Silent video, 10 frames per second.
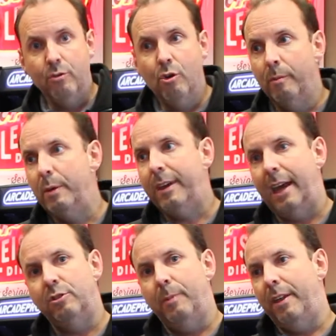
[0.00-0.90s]
Normally we
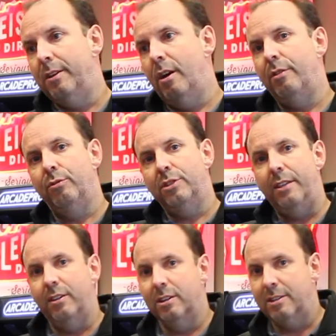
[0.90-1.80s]
get to about the 9th or
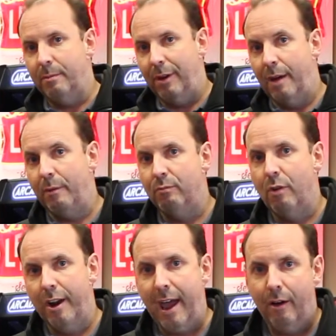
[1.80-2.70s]
10th of December and we
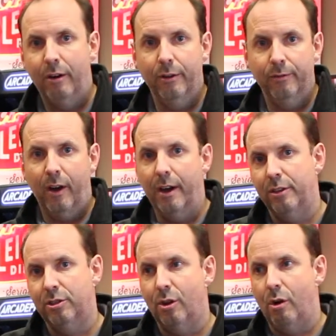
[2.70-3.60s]
run out of
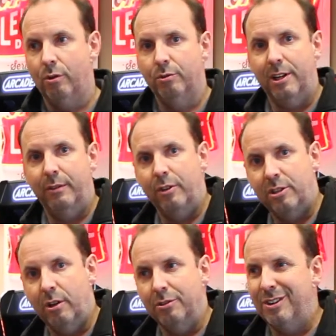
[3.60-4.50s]
either stock or delivery
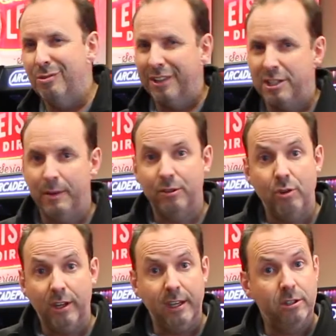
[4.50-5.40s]
slots and it all gets a bit
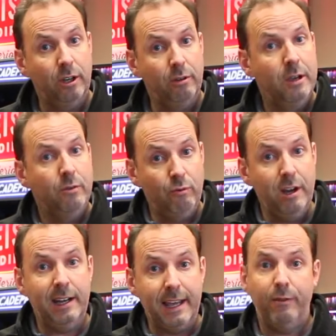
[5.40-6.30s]
tricky. So
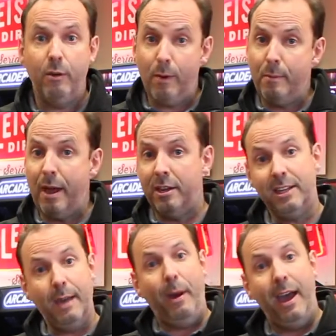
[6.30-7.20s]
really, if you've been waiting
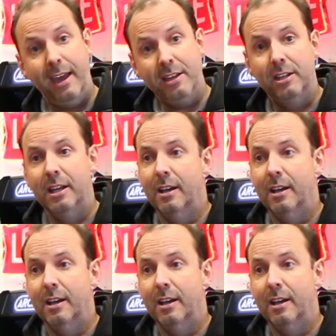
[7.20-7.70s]
to get paid,